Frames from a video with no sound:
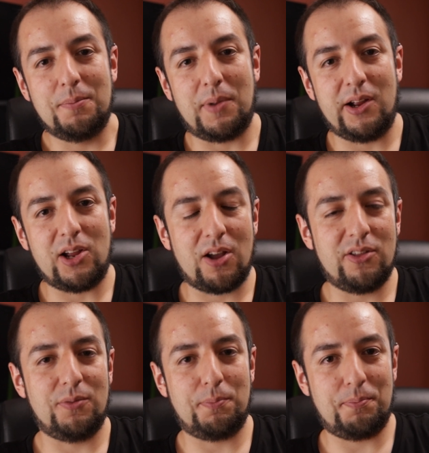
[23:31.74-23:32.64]
my
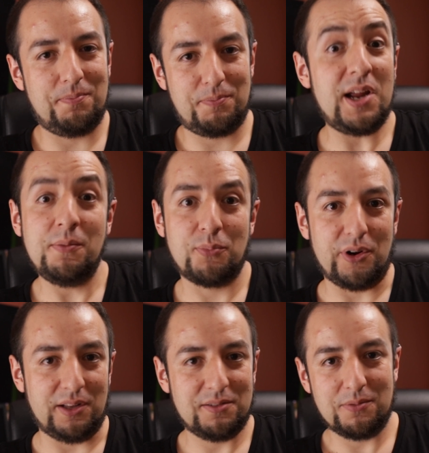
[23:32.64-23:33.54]
other pain
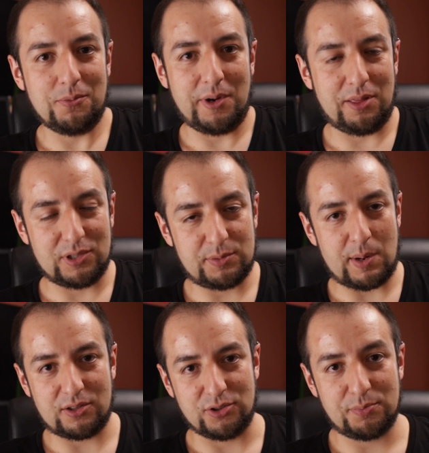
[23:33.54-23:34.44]
point with
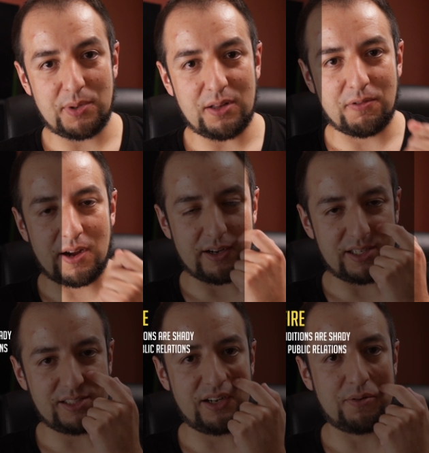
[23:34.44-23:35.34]
respect to Spitfire
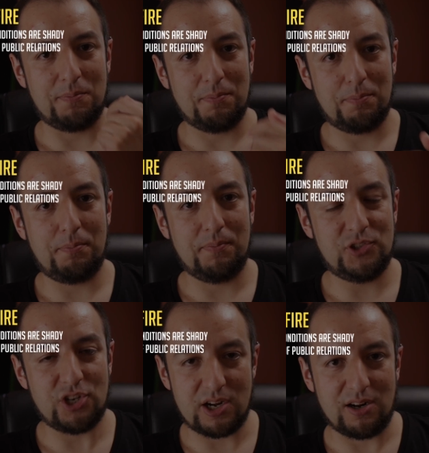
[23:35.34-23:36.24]
is their
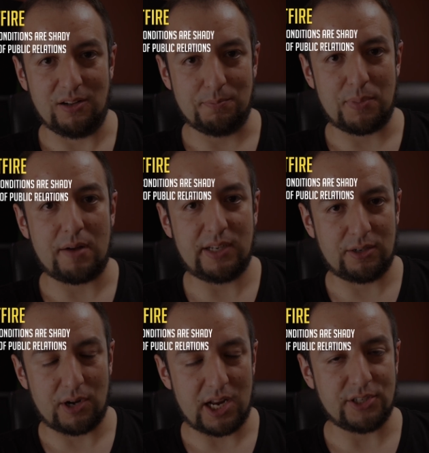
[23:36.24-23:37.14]
general public
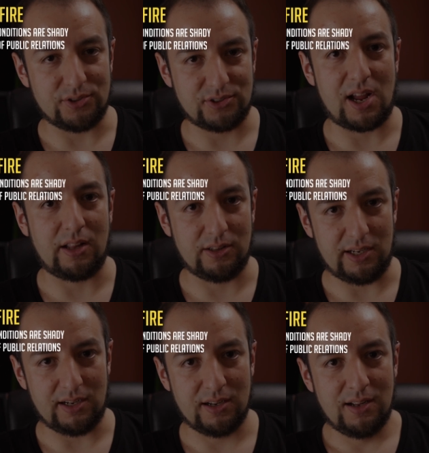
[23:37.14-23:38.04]
relations
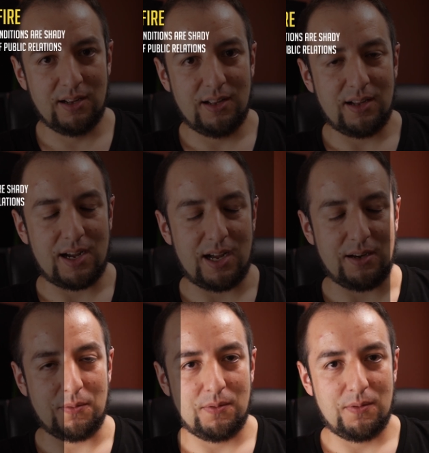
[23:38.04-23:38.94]
handling.
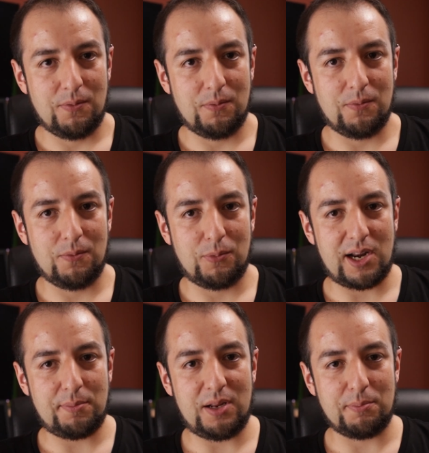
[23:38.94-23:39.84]
And what
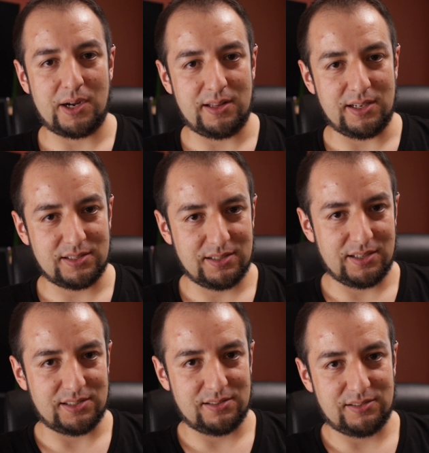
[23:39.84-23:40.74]
I mean by this
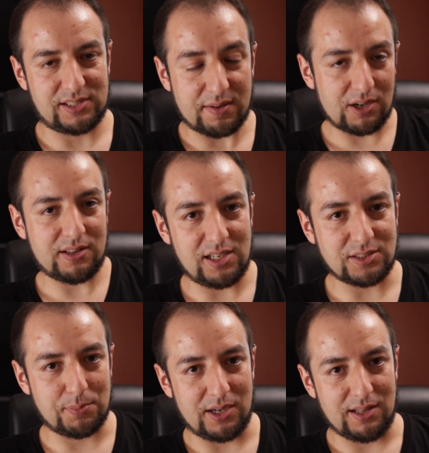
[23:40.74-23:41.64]
is several
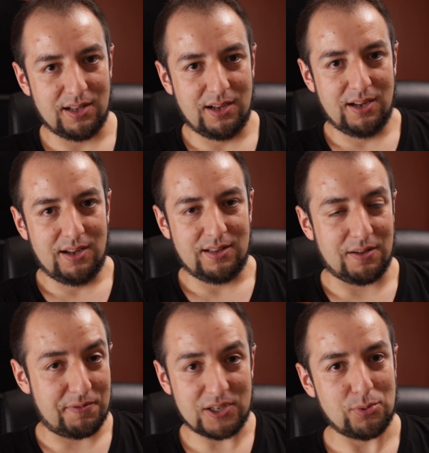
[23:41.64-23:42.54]
things, but
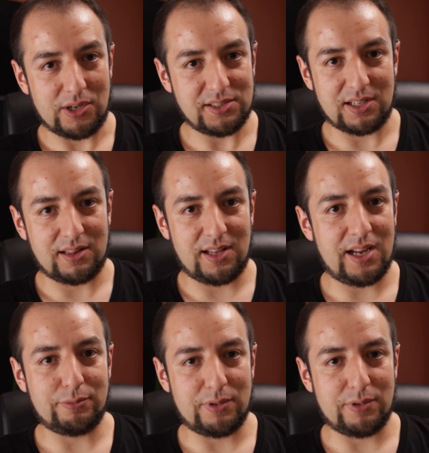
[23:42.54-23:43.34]
the first one is that they